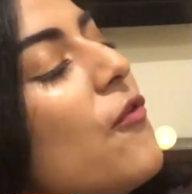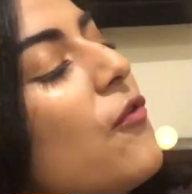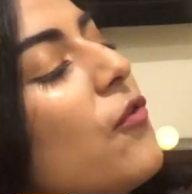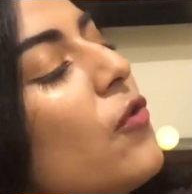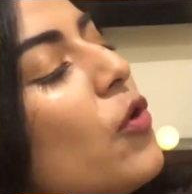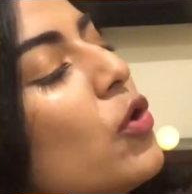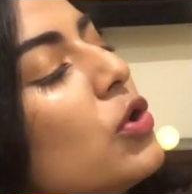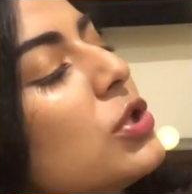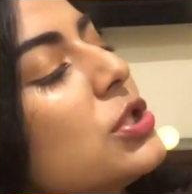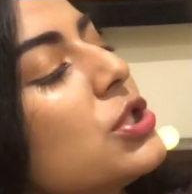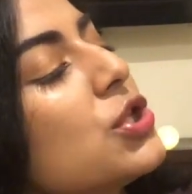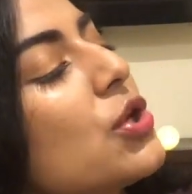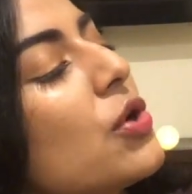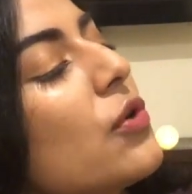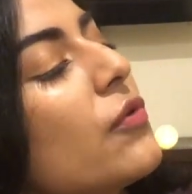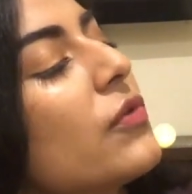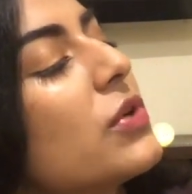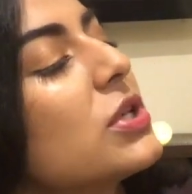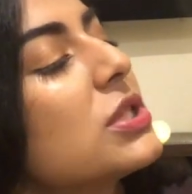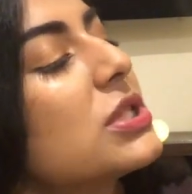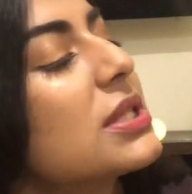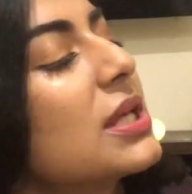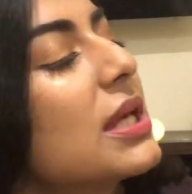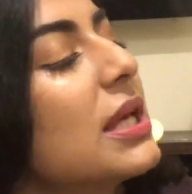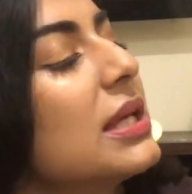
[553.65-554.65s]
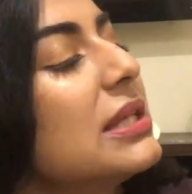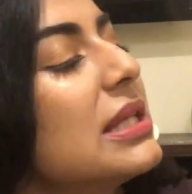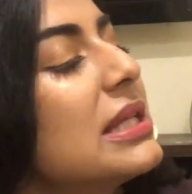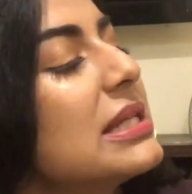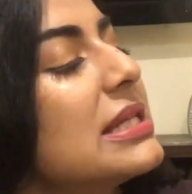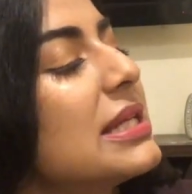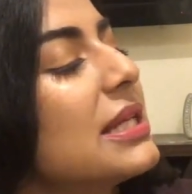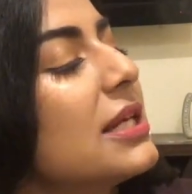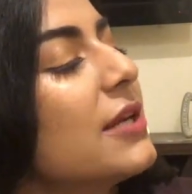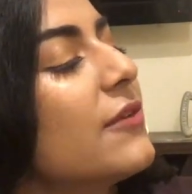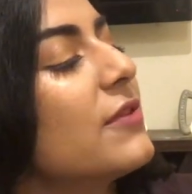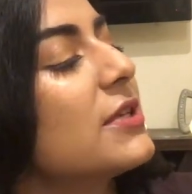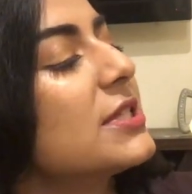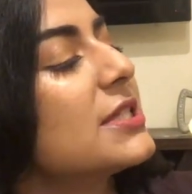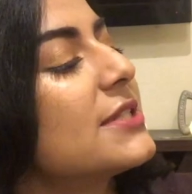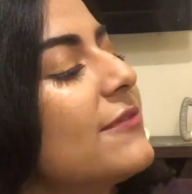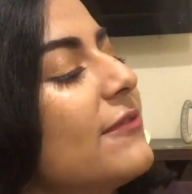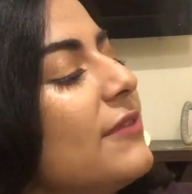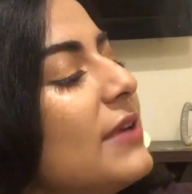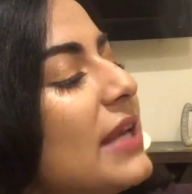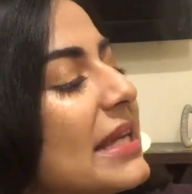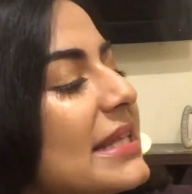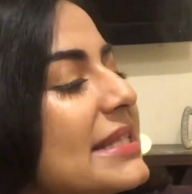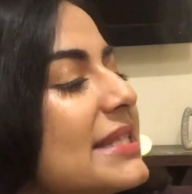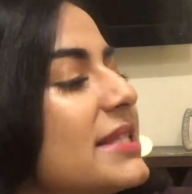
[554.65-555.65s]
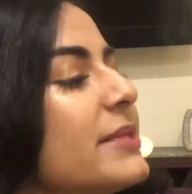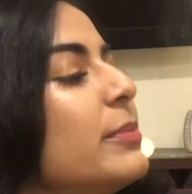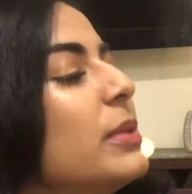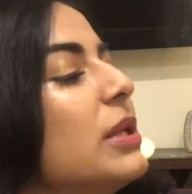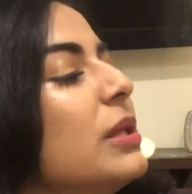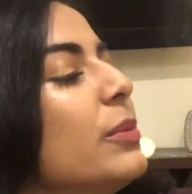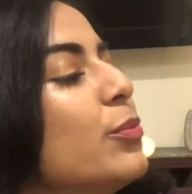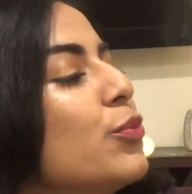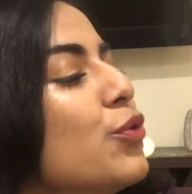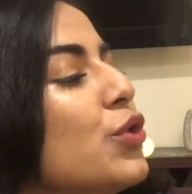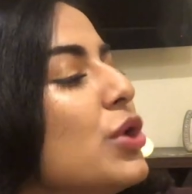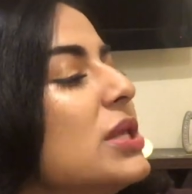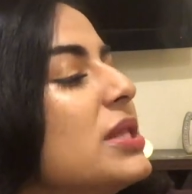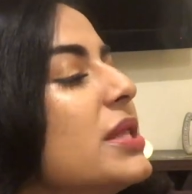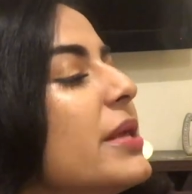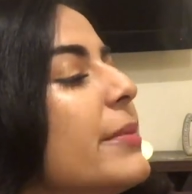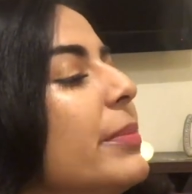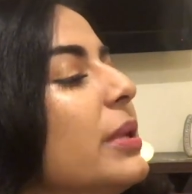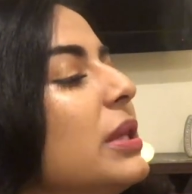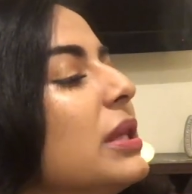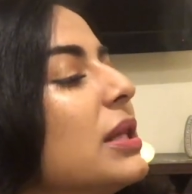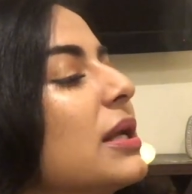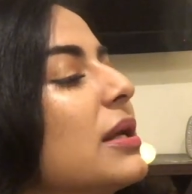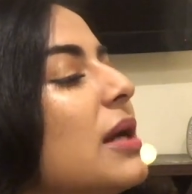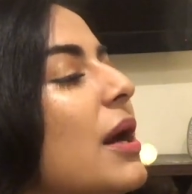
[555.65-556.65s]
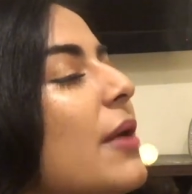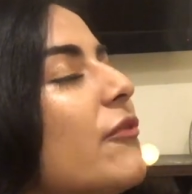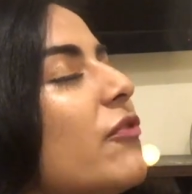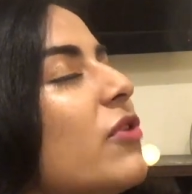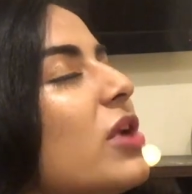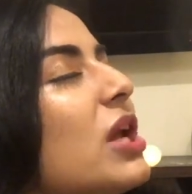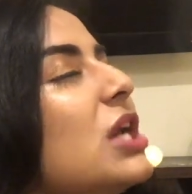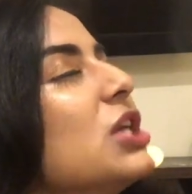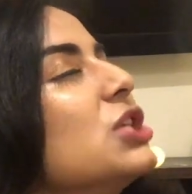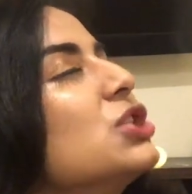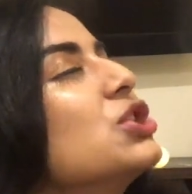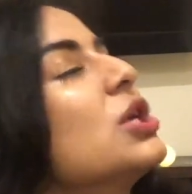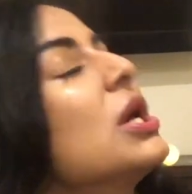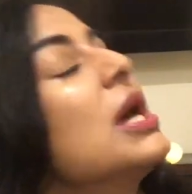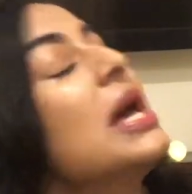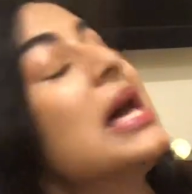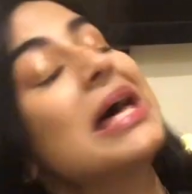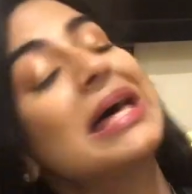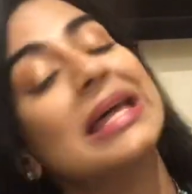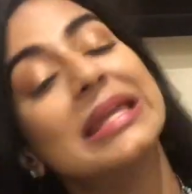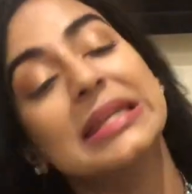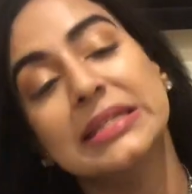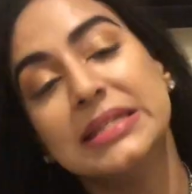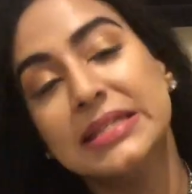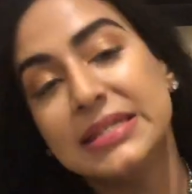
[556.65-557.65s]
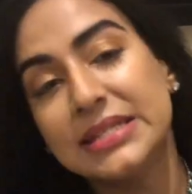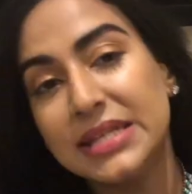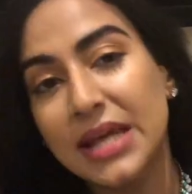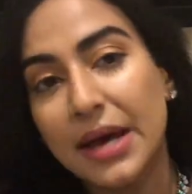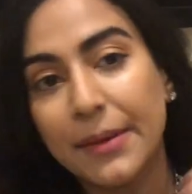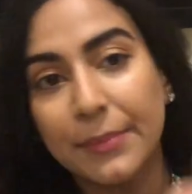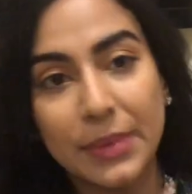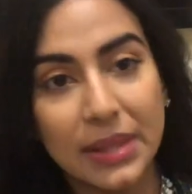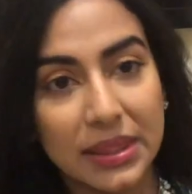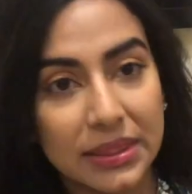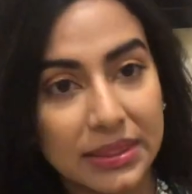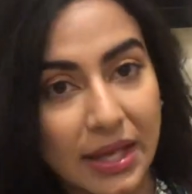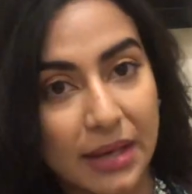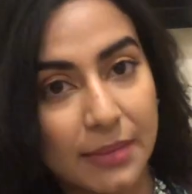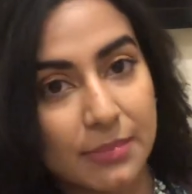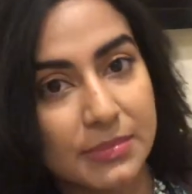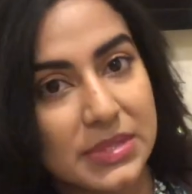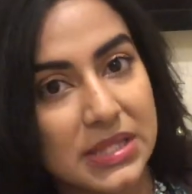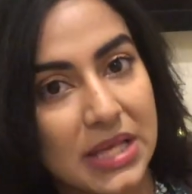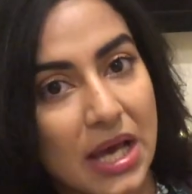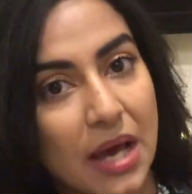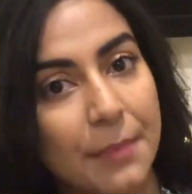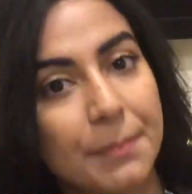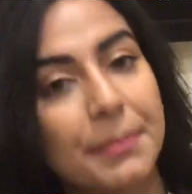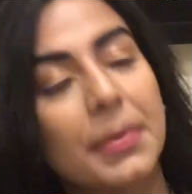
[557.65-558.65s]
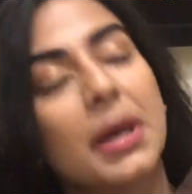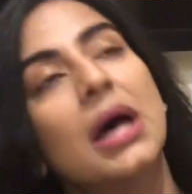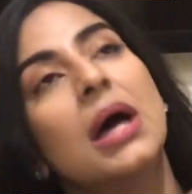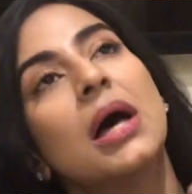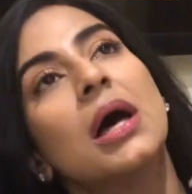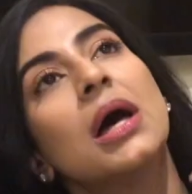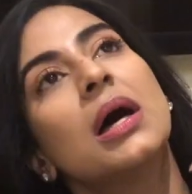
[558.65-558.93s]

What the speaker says: floats over skin and delivers flexible, breathable coverage. Double thumbs up.